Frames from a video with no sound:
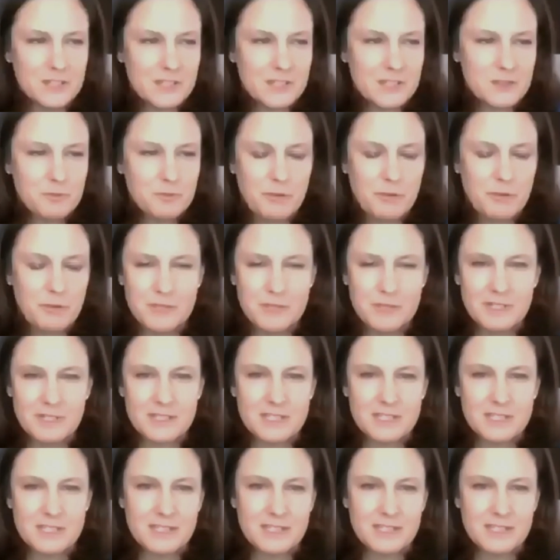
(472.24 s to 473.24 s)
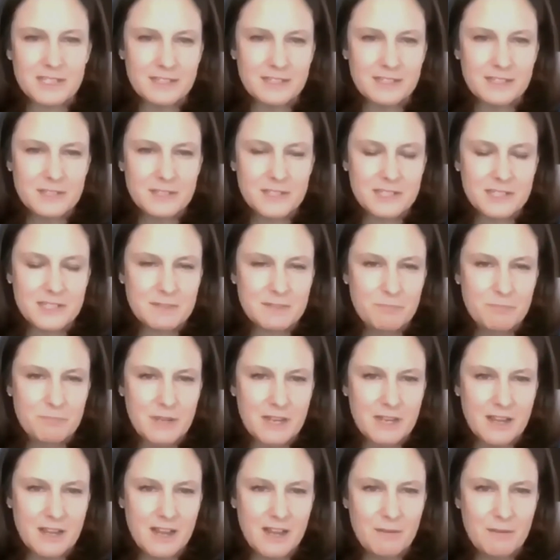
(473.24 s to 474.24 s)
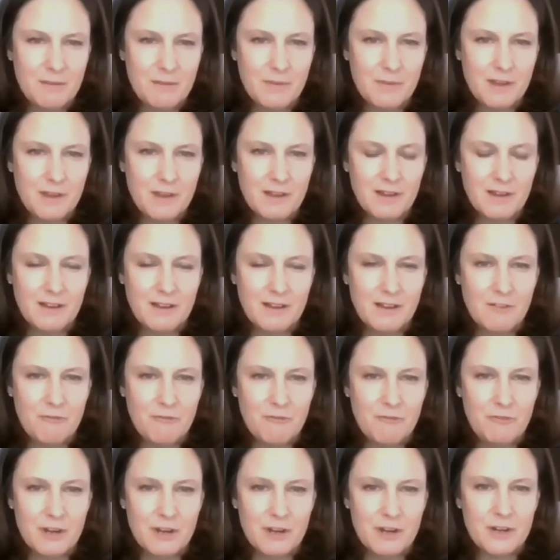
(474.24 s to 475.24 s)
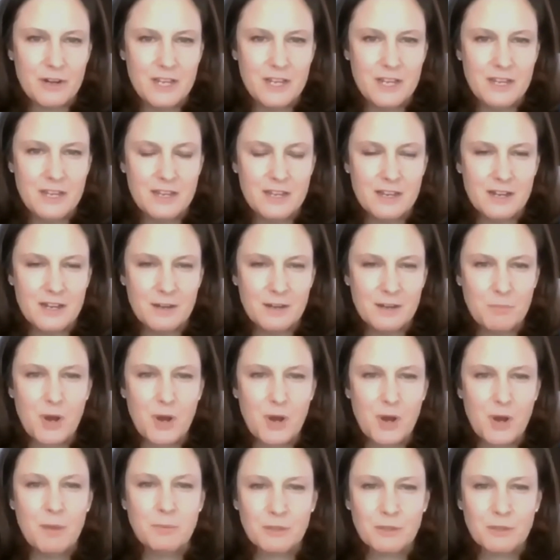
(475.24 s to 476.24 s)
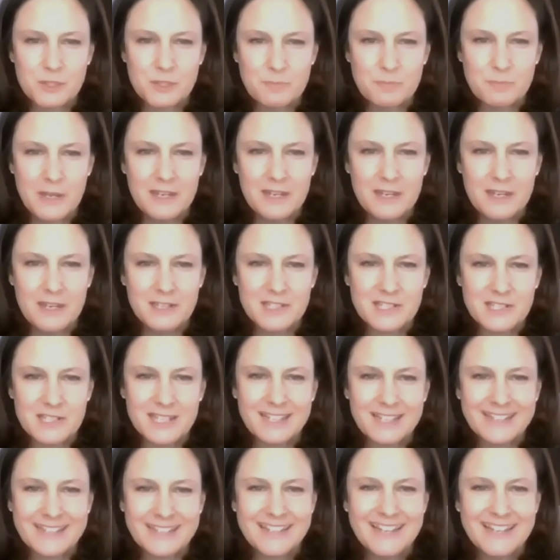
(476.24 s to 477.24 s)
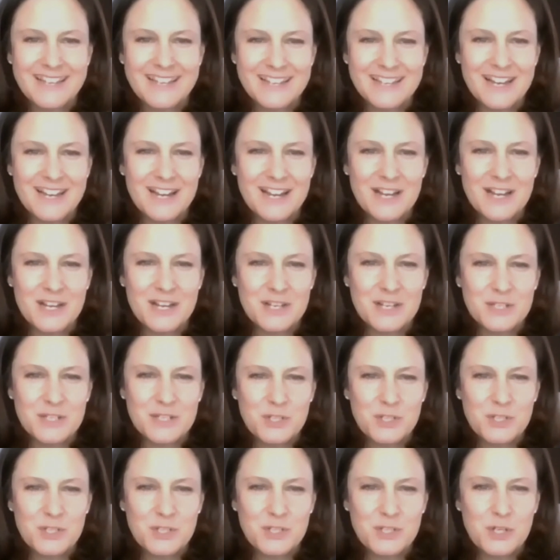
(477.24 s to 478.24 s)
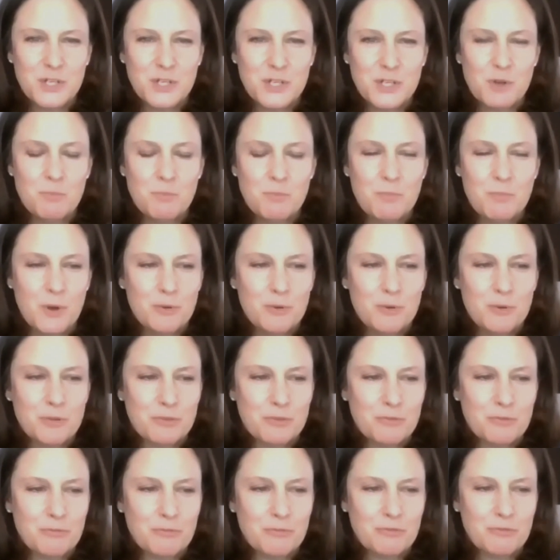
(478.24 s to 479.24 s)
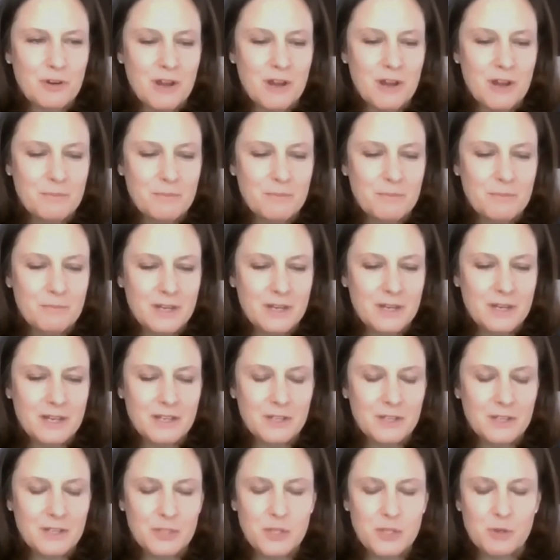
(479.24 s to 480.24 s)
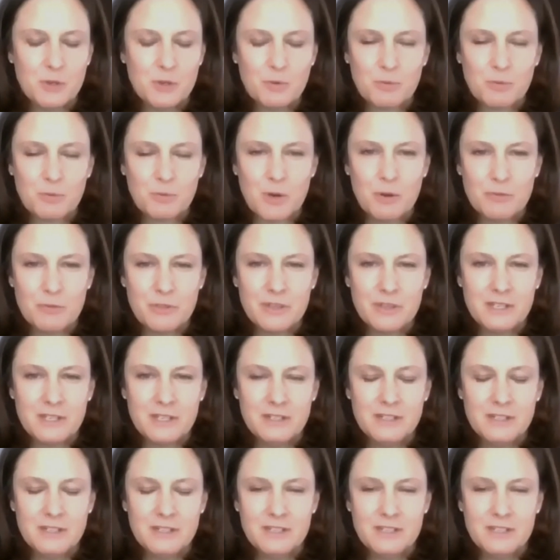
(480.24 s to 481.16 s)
we've been discussing, this has become a very popular space, both from growth in